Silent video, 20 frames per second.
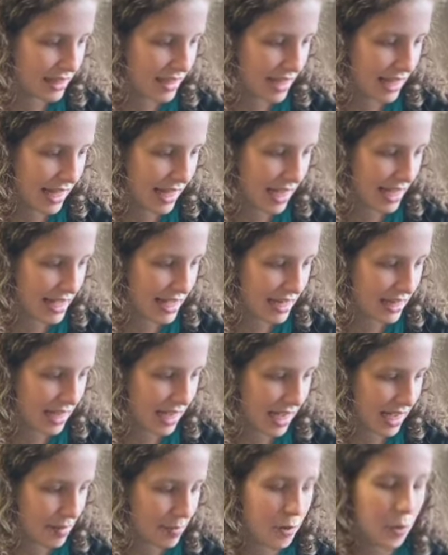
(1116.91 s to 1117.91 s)
And
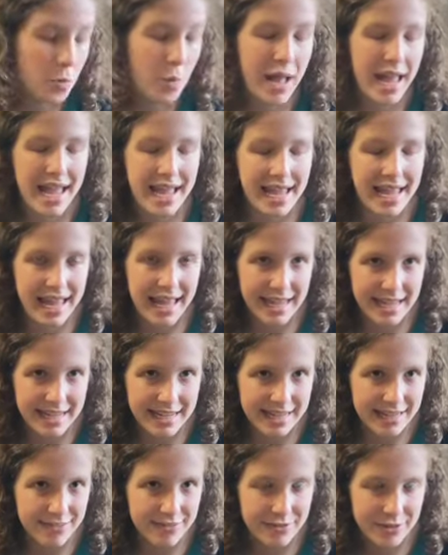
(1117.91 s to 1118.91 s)
I'm way ahead,
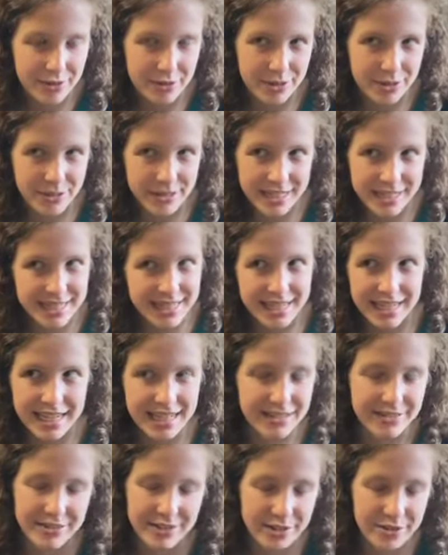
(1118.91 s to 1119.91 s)
if you notice. I
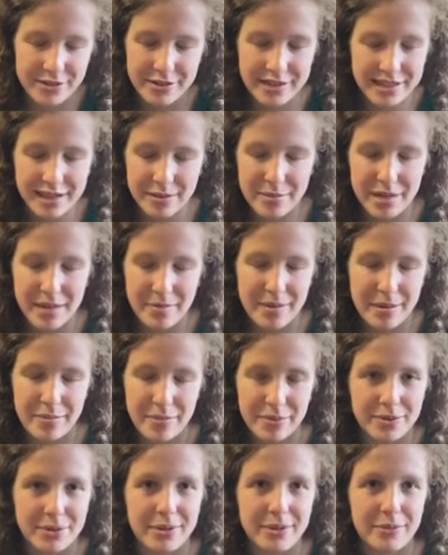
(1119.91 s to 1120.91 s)
don't know how many
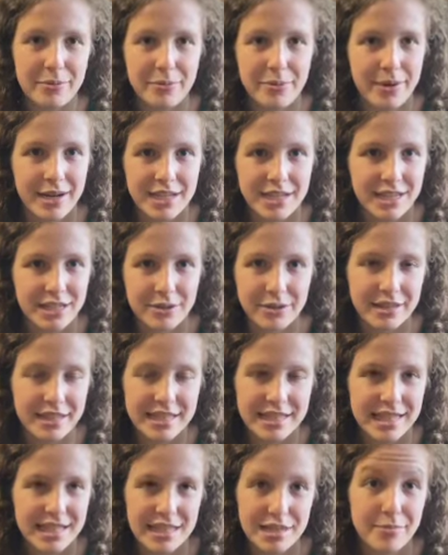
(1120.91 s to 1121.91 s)
people are watching or
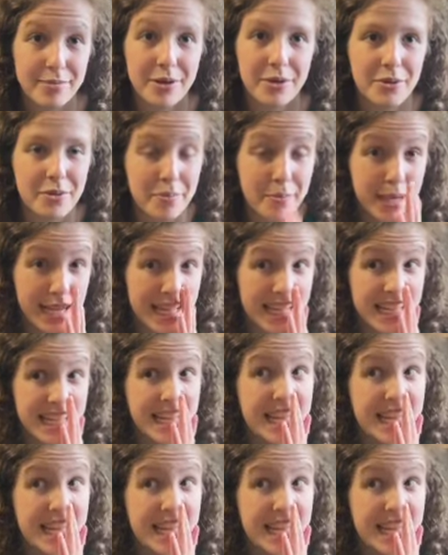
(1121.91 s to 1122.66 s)
listening to both, but